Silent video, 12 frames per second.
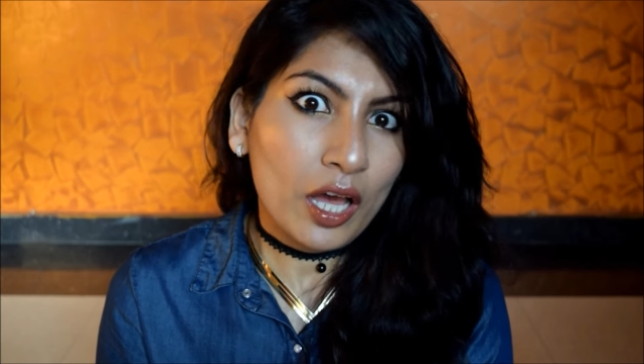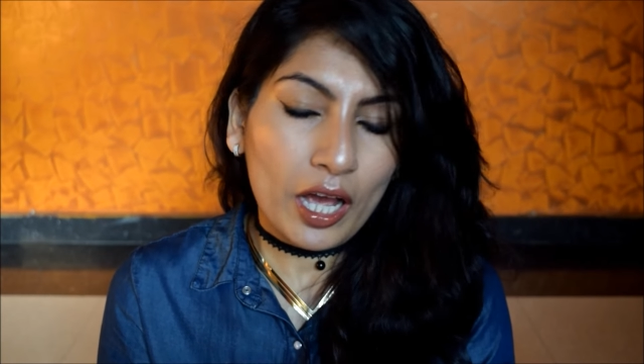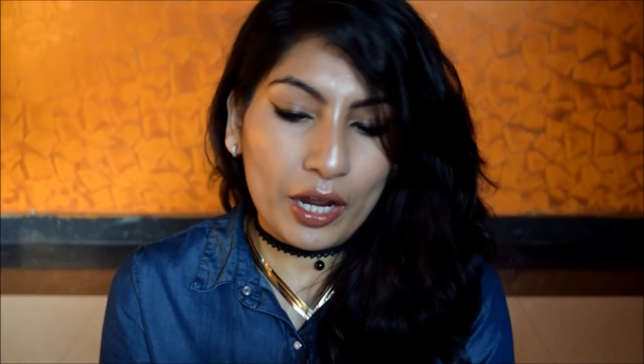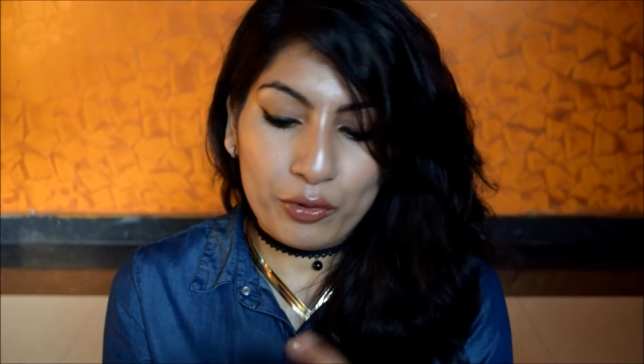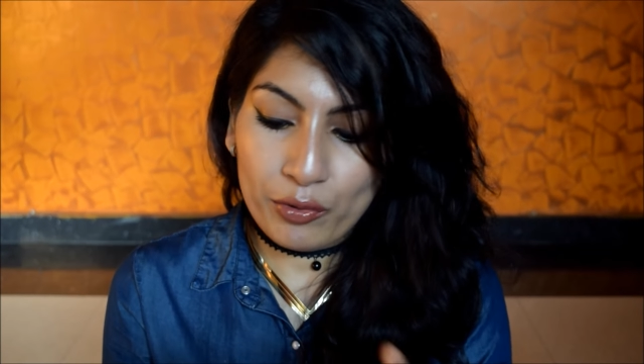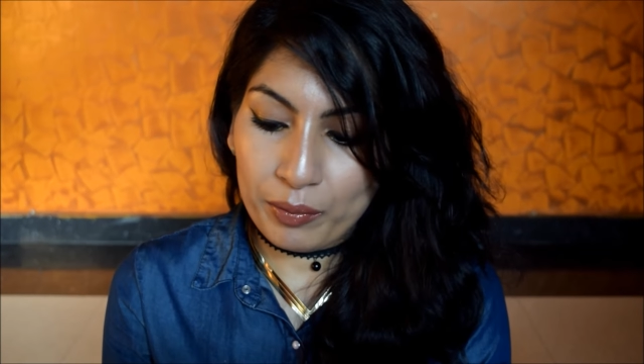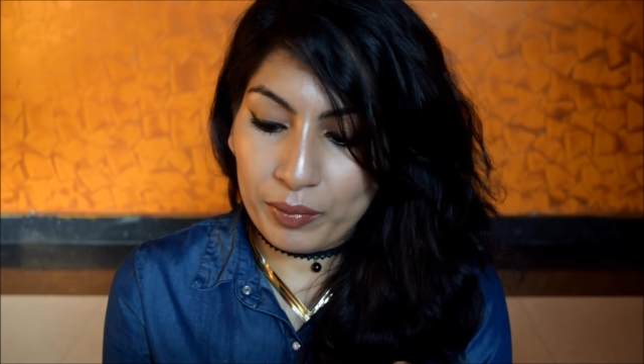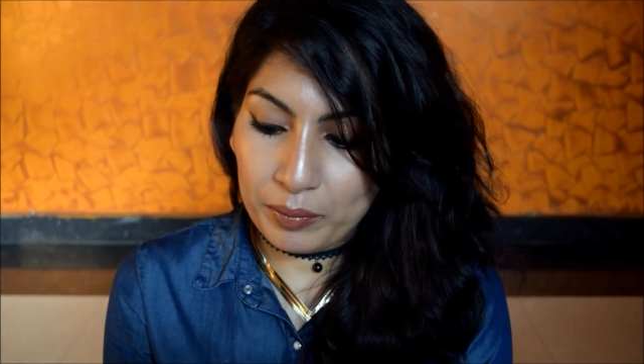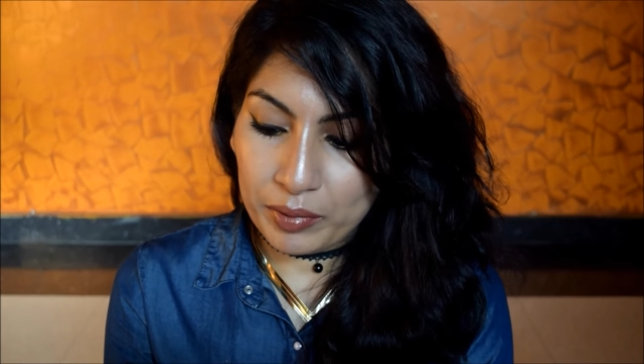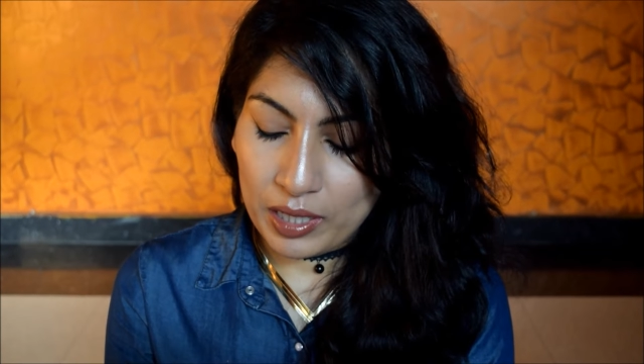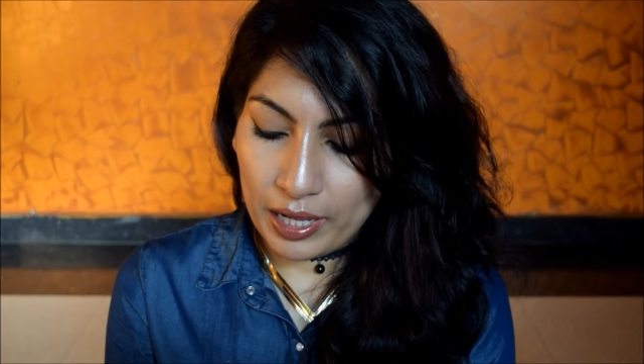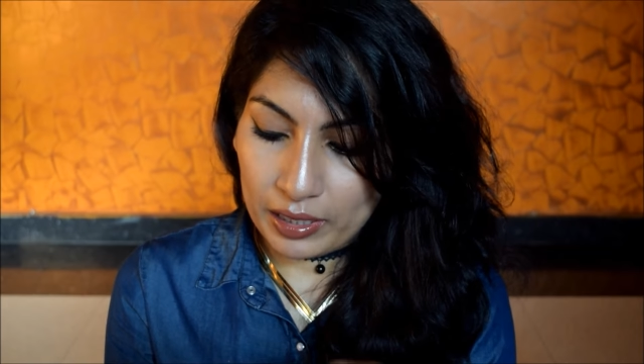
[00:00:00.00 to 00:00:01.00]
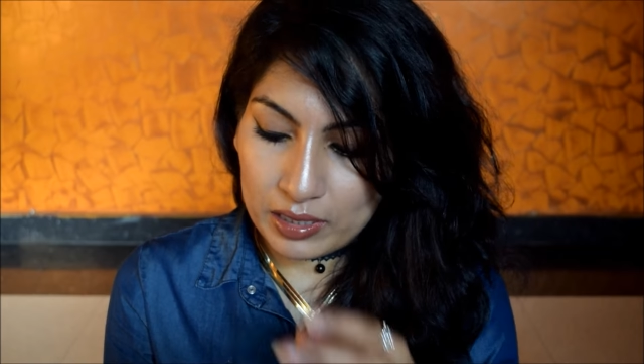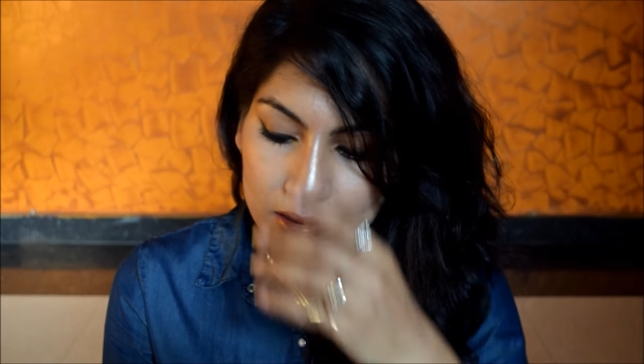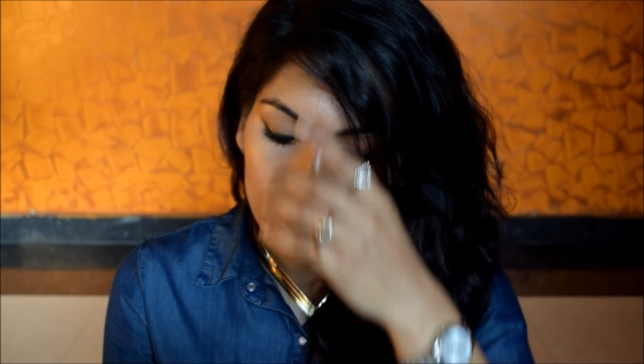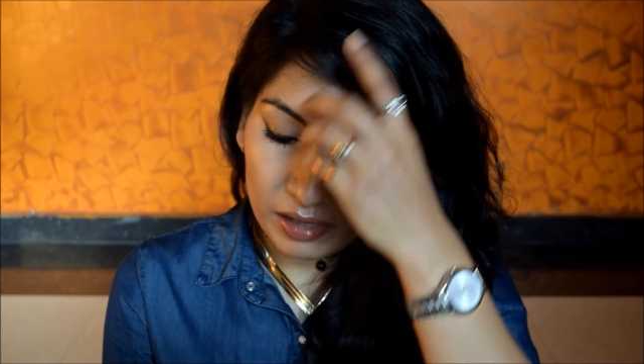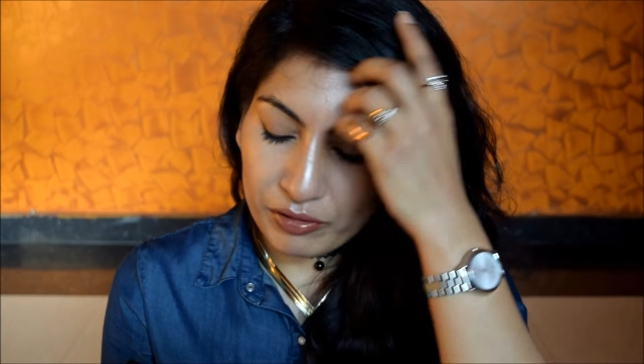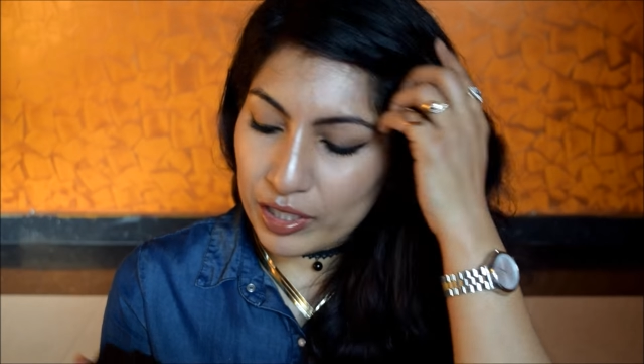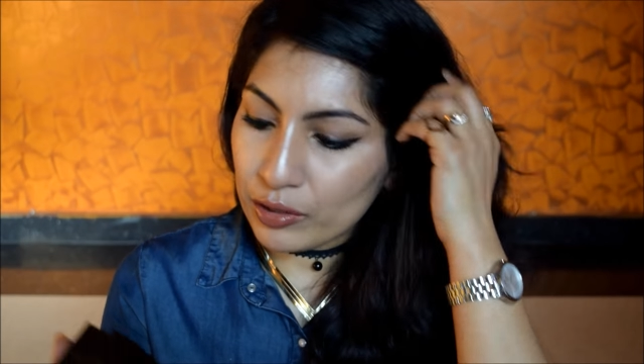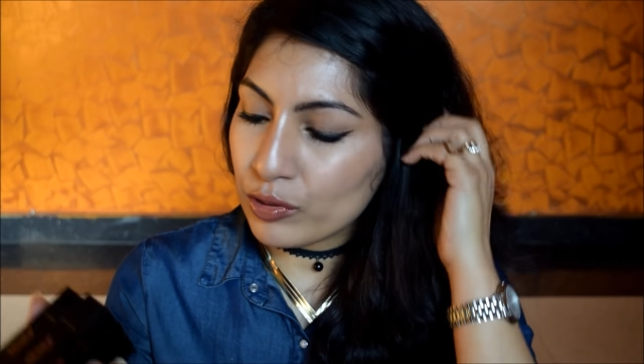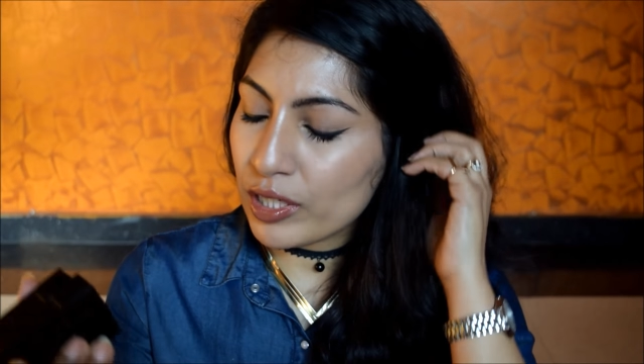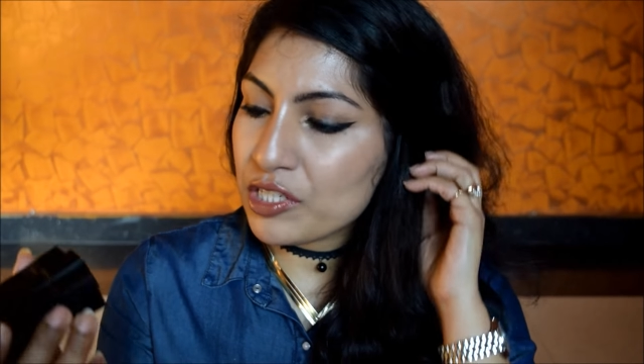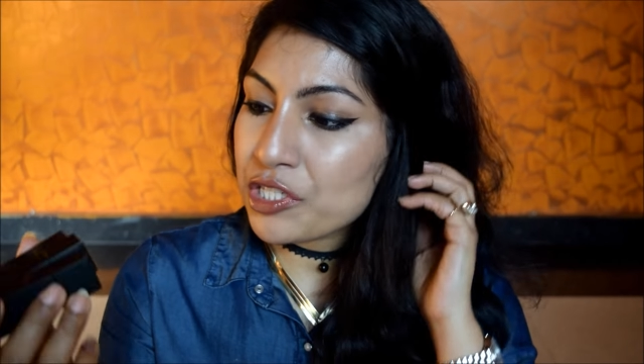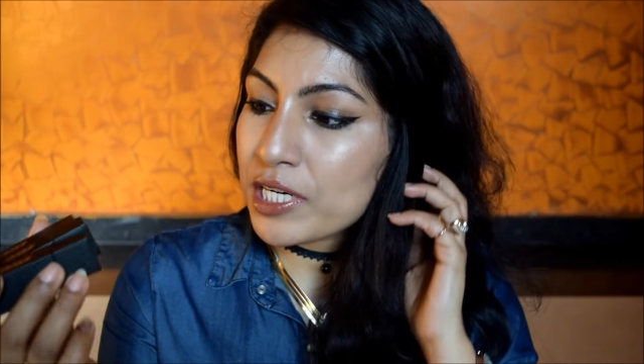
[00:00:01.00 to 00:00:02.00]
I don't remember. I guess they have 8 to
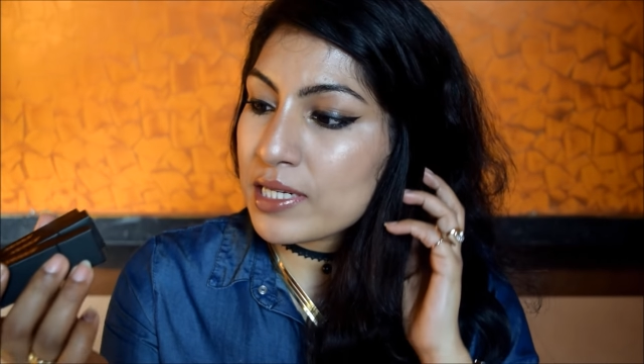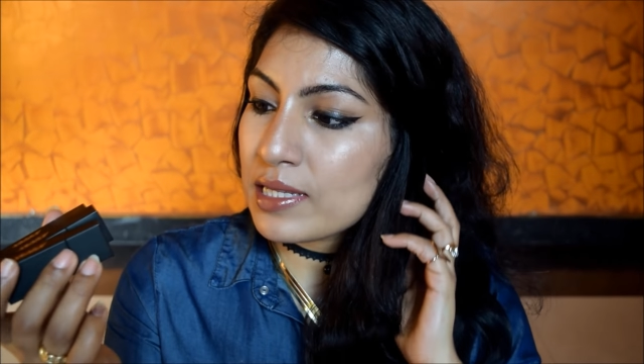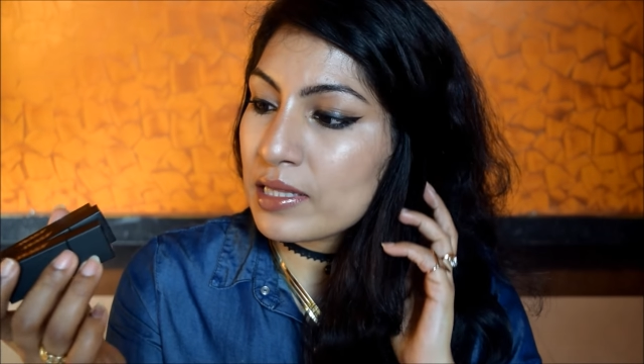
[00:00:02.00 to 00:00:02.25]
10 shades in